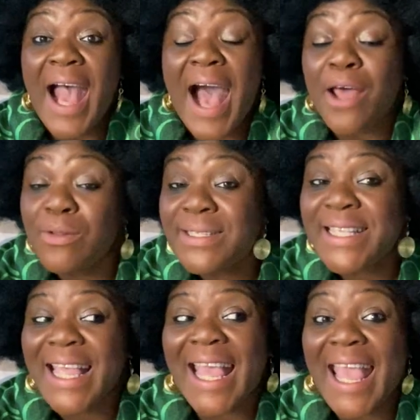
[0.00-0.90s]
I don't
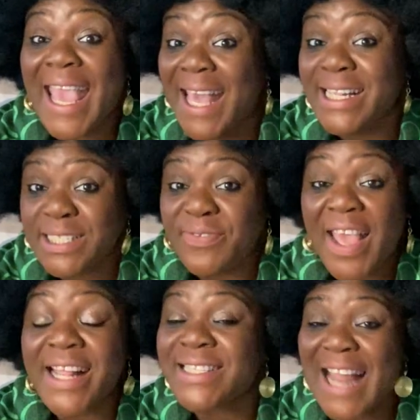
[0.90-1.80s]
think it
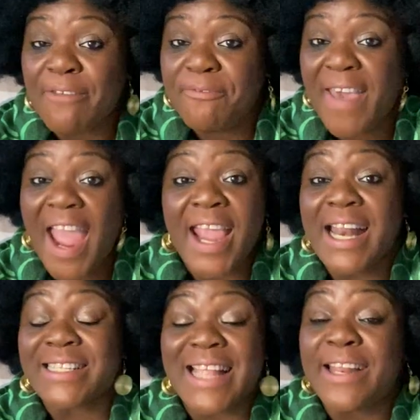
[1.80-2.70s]
is not fair, and
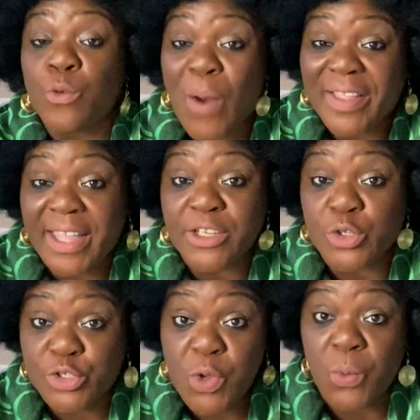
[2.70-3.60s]
it's not the right thing to
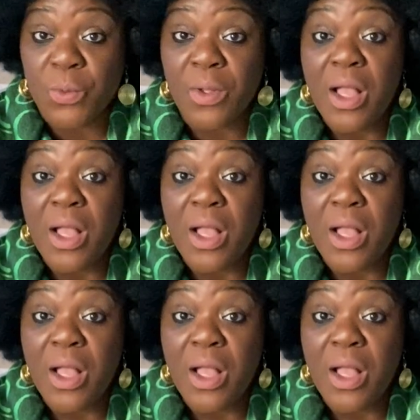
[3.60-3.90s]
do.